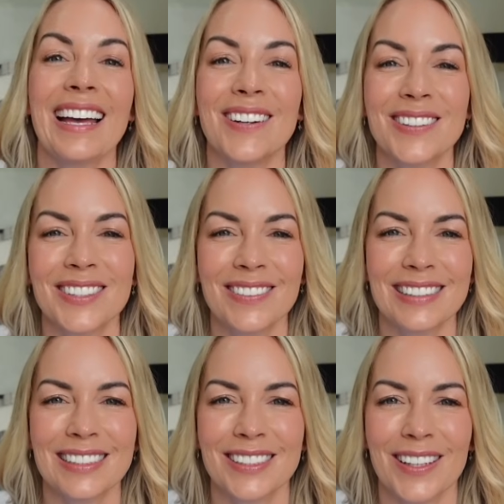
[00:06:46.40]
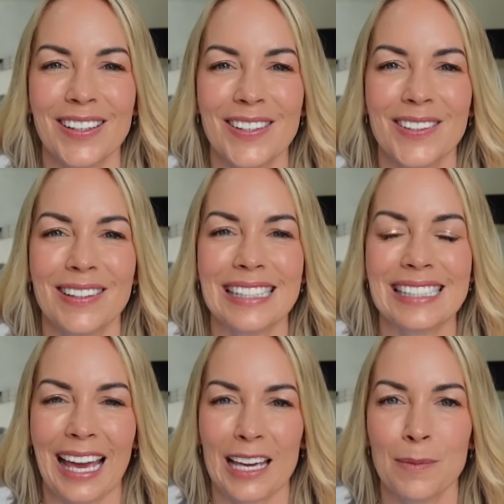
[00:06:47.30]
I also wanted to show you these
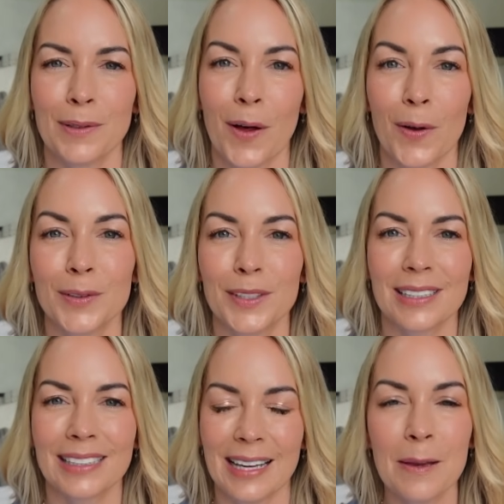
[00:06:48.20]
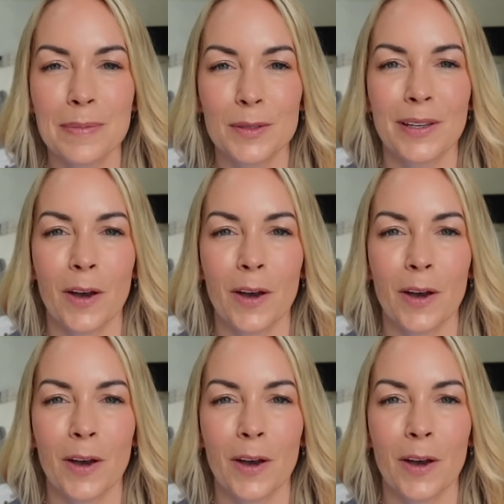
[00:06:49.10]
cable holder clips. We